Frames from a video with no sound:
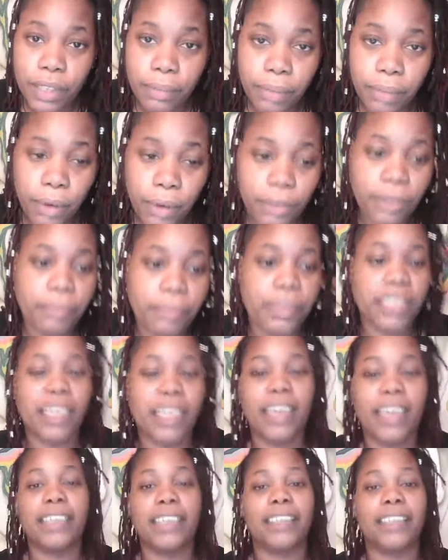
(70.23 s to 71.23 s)
poem
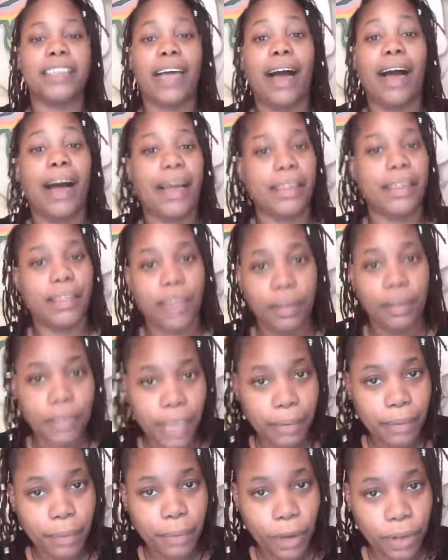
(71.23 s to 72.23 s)
because I love
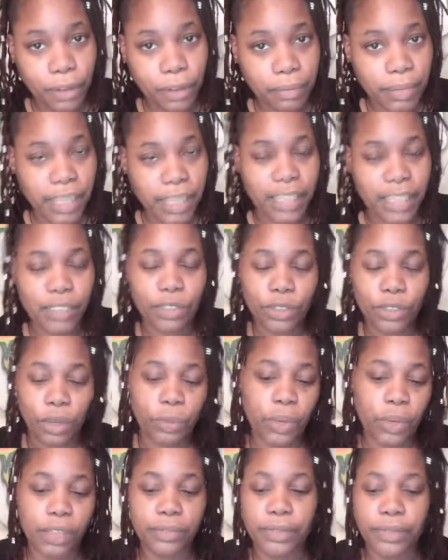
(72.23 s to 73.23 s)
that poem. It is so
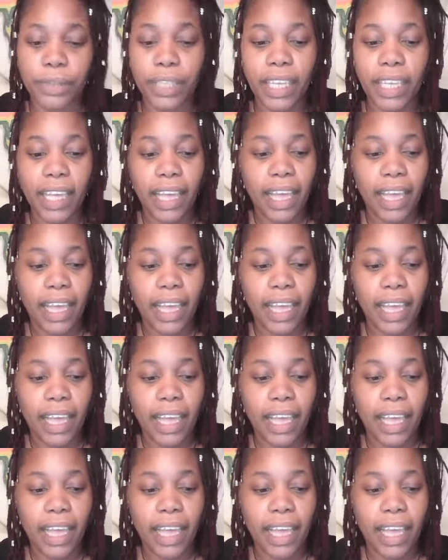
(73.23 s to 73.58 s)
wonderful.